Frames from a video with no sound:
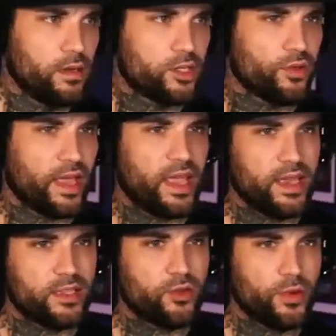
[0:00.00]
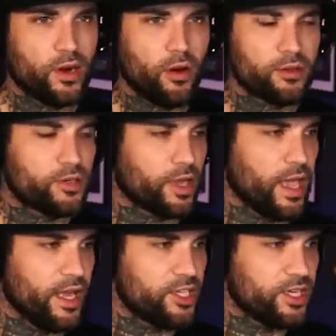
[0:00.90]
So they get into an
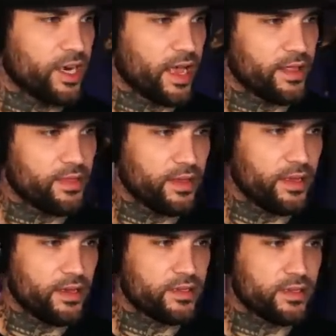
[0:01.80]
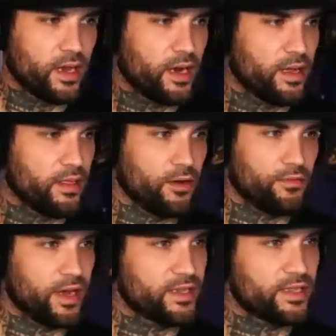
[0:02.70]
altercation at this little
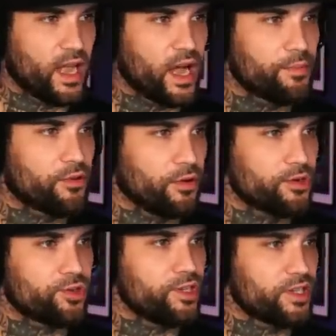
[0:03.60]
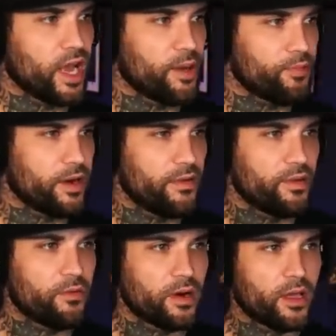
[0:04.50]
rest stop, grocery stop, whatever
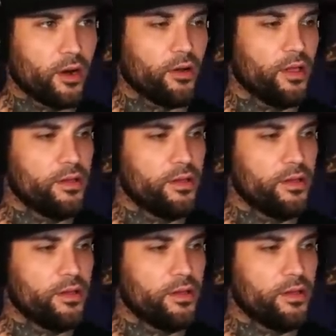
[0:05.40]
you want to call it,